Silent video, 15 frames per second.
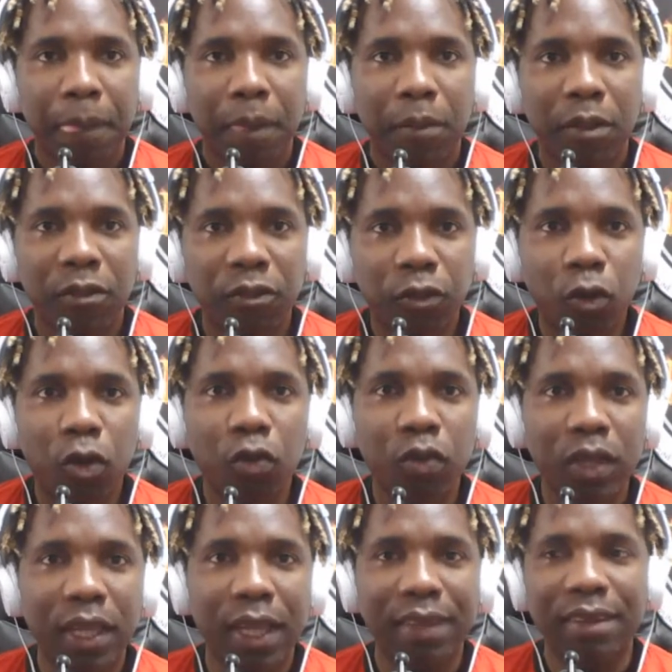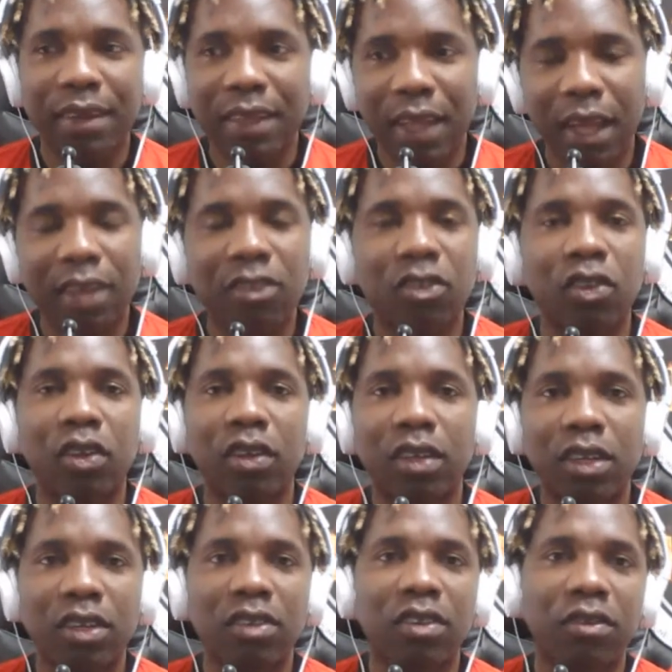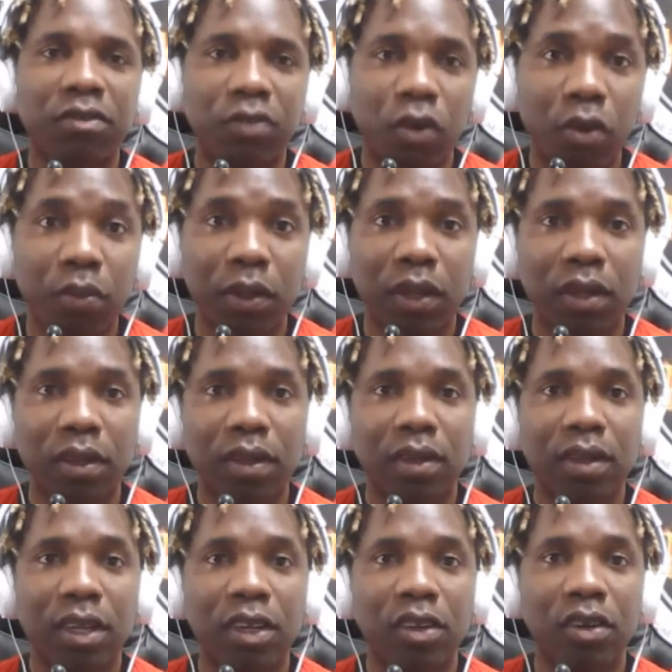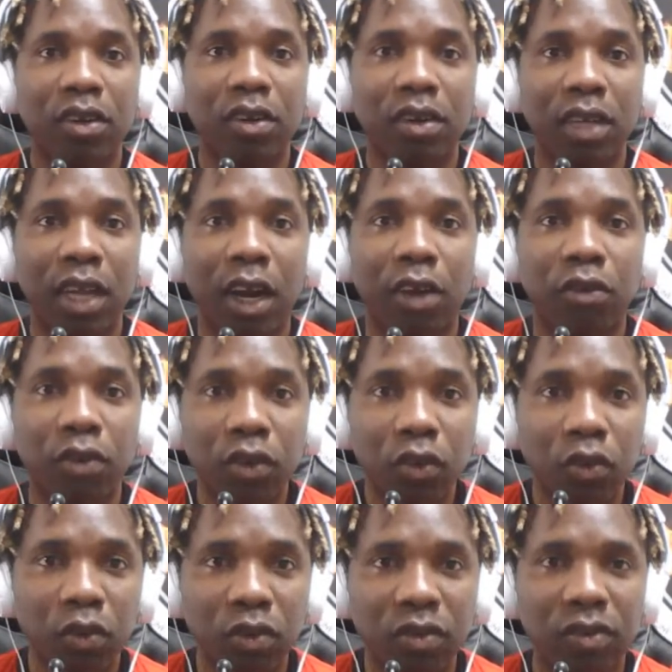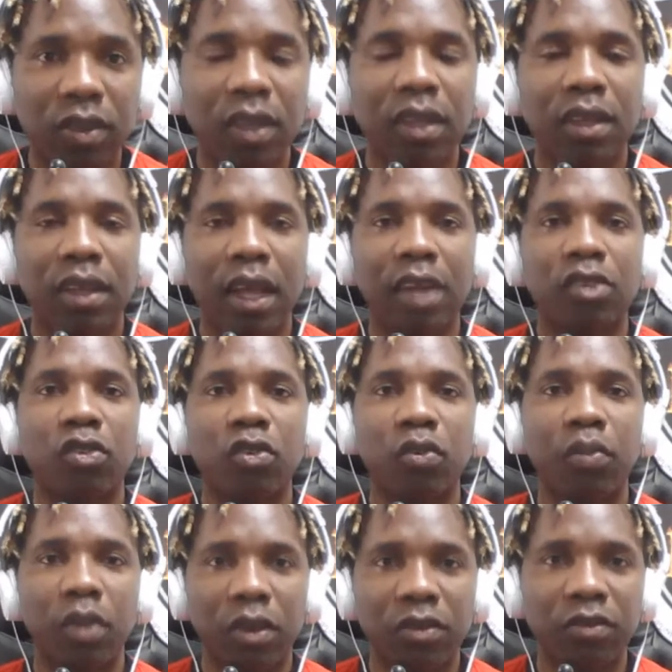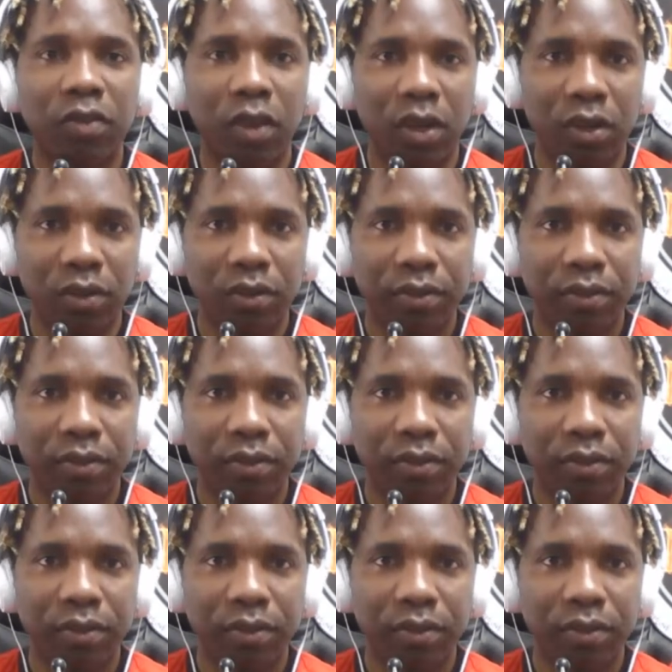Before we get to the answer, there's a formula. There are rules that you must follow.